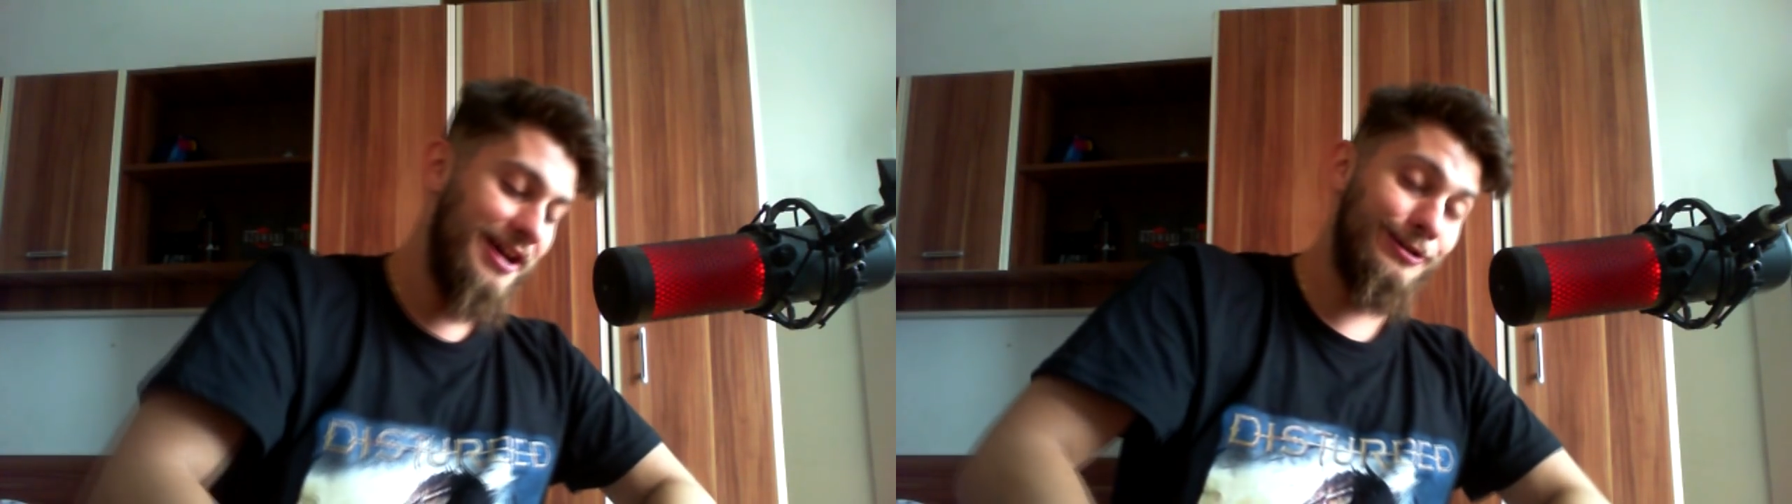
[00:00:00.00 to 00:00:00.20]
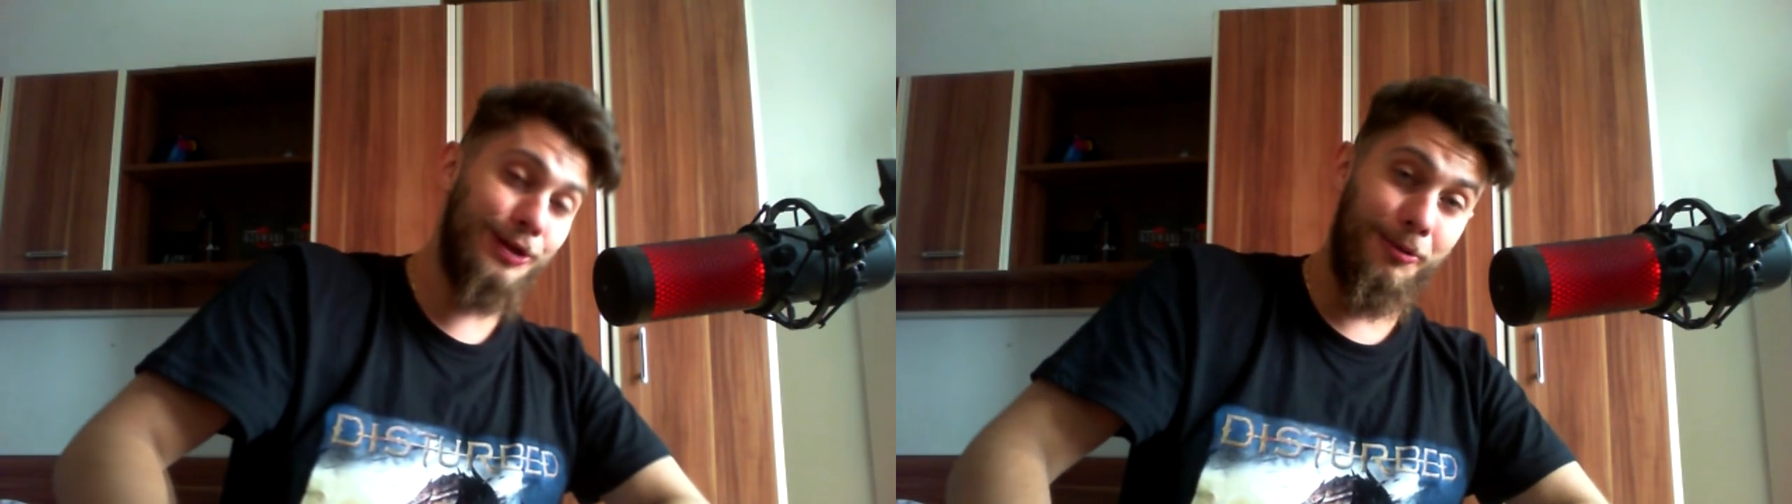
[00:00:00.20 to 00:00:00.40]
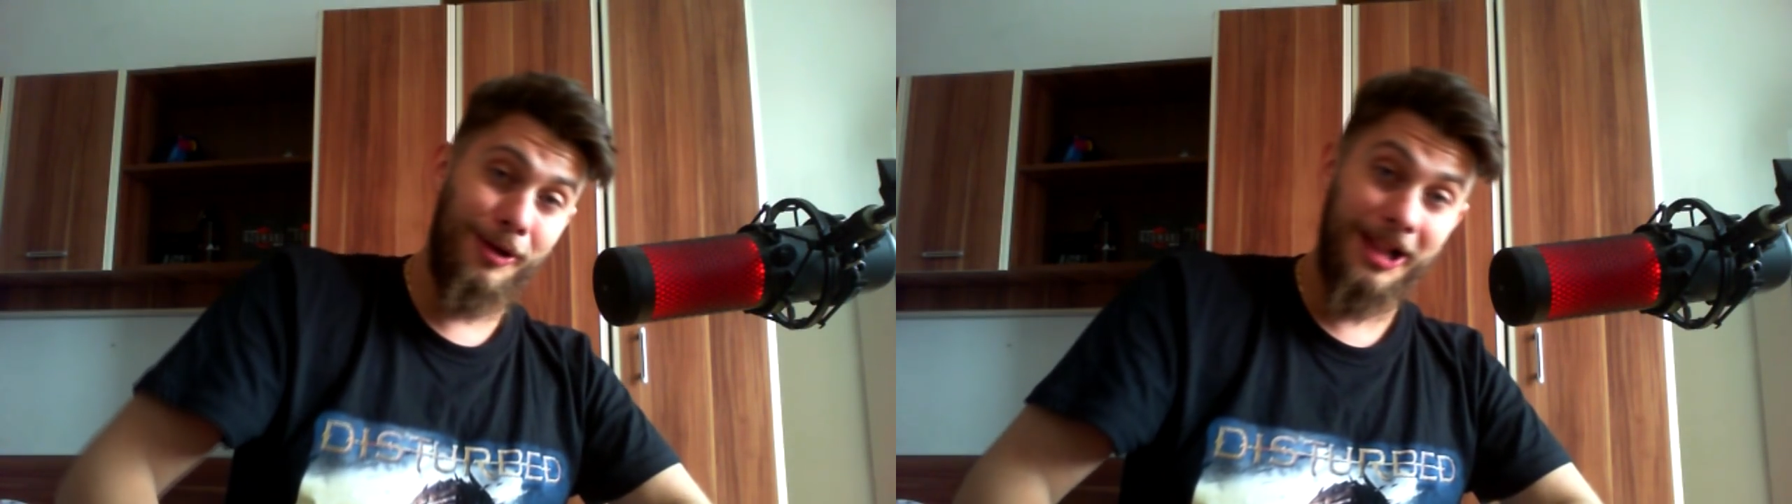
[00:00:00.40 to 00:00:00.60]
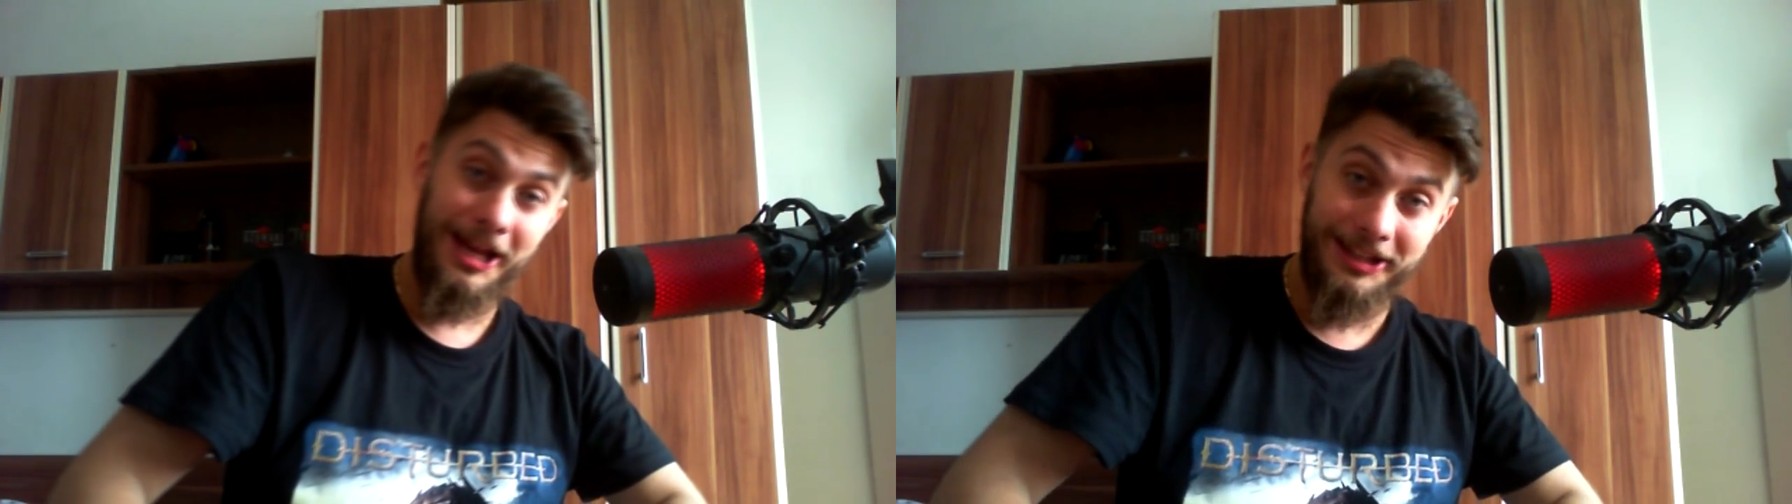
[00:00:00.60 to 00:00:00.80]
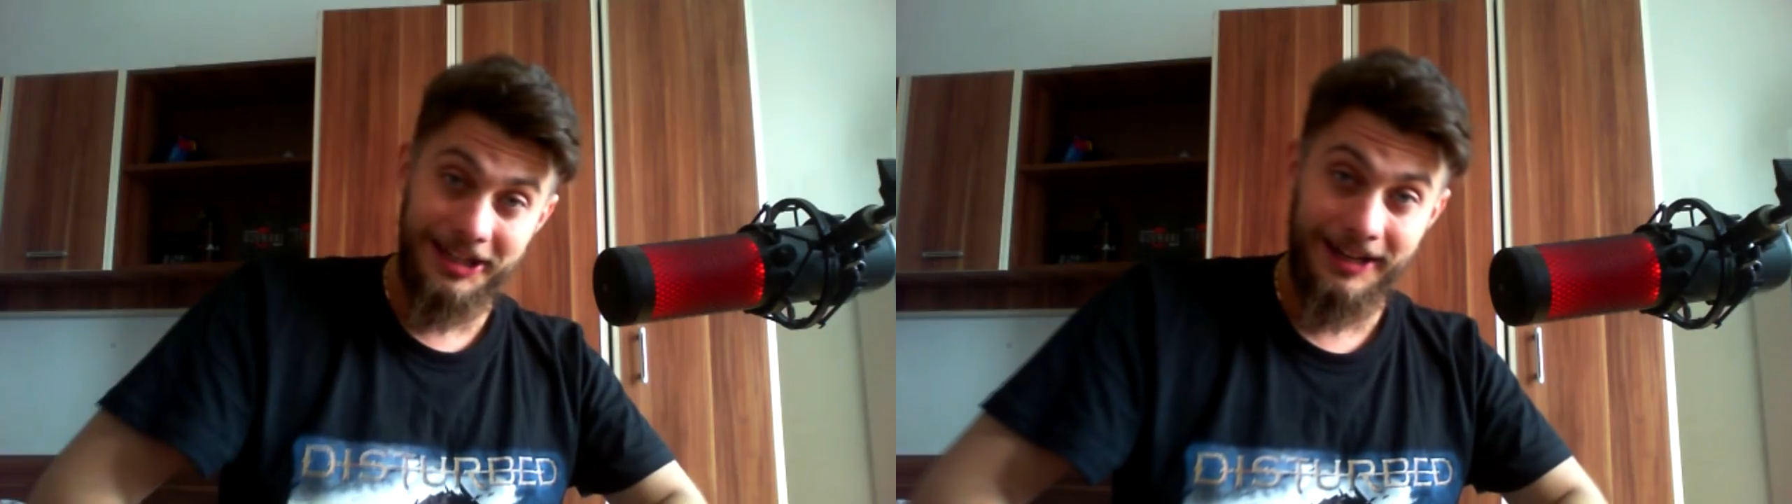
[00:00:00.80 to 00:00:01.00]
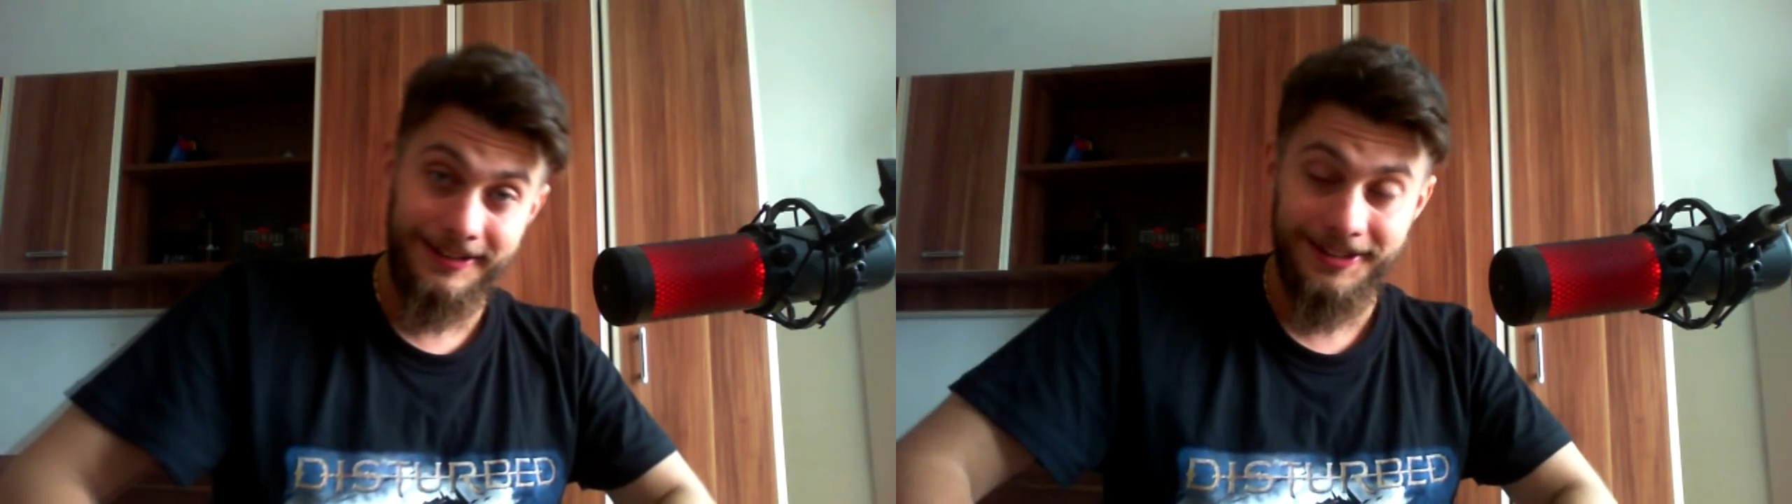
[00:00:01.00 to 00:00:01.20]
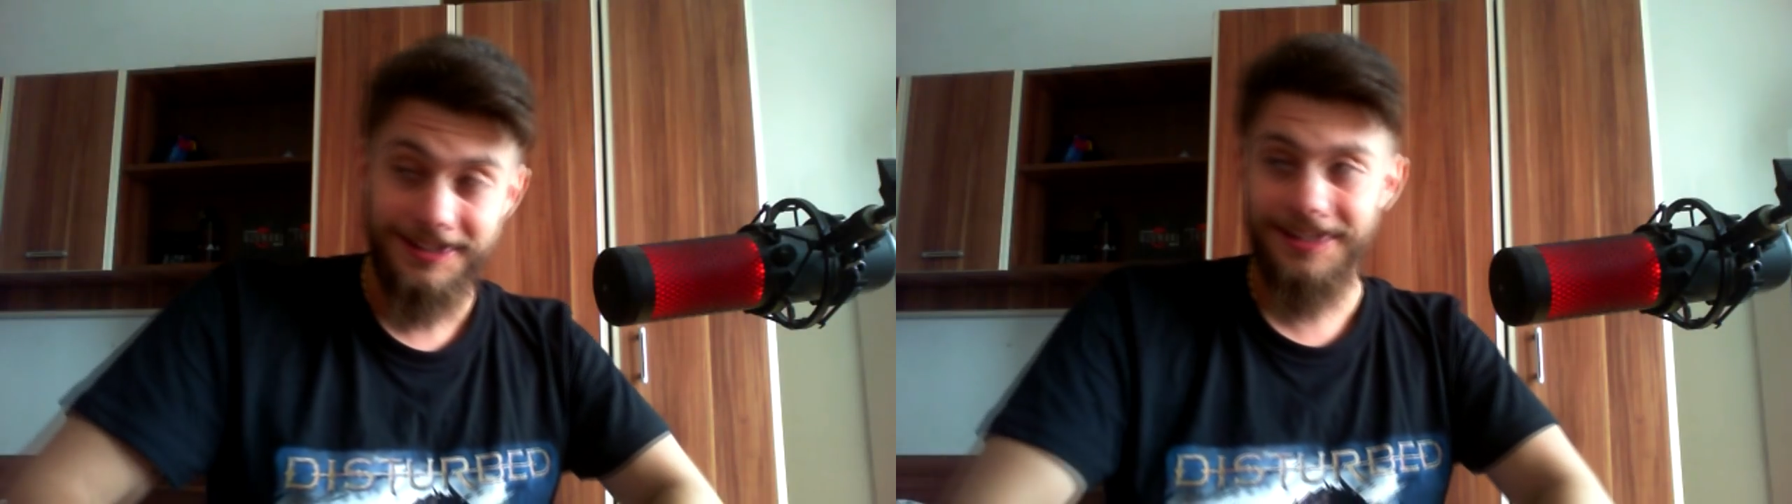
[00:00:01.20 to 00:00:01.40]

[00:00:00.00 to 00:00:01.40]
someone like that,